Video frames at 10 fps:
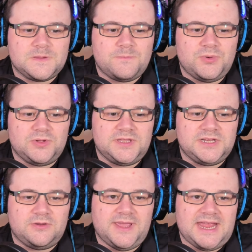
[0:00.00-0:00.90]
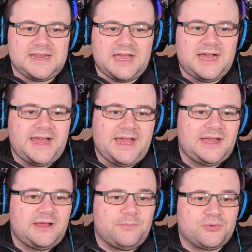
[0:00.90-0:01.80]
But, you know, again,
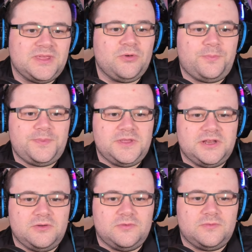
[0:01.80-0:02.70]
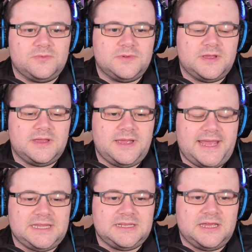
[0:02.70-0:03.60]
I'll bring up, you know,
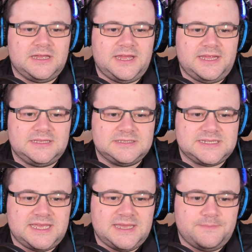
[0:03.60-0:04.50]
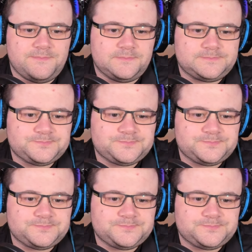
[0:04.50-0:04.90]
Eleanor and